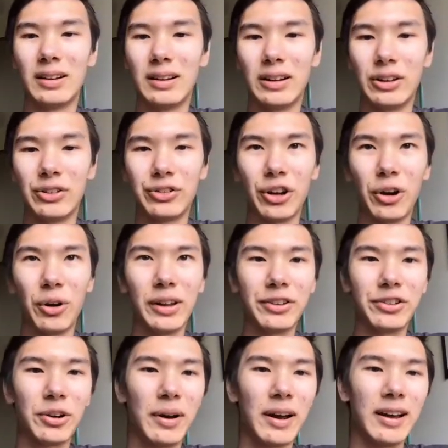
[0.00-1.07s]
So let's
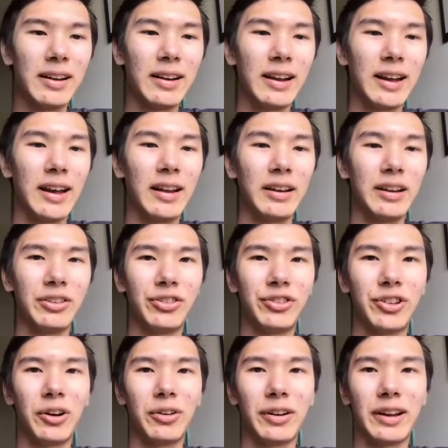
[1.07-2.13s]
go ahead and
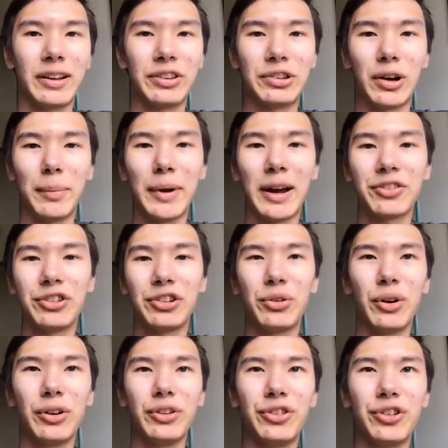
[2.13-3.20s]
install Git. So I'm actually
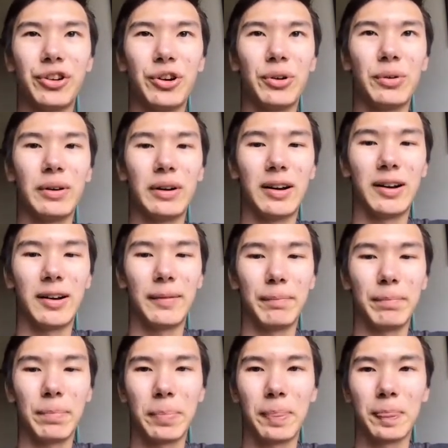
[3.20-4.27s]
going to
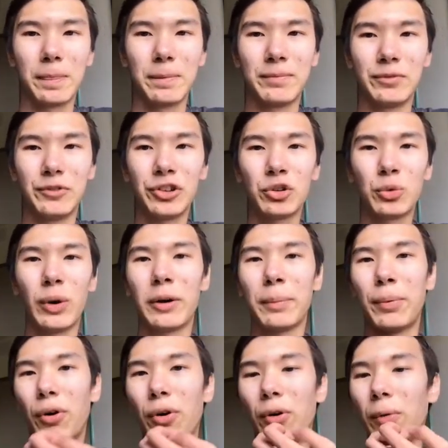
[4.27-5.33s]
just quick
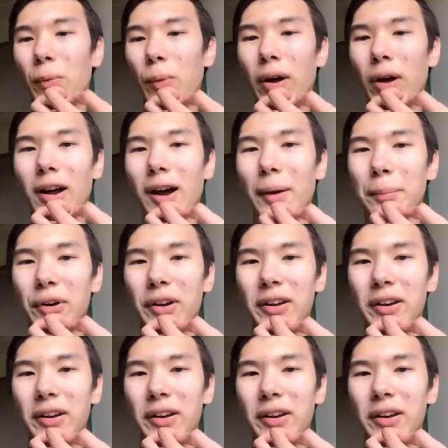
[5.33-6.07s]
poll. What operating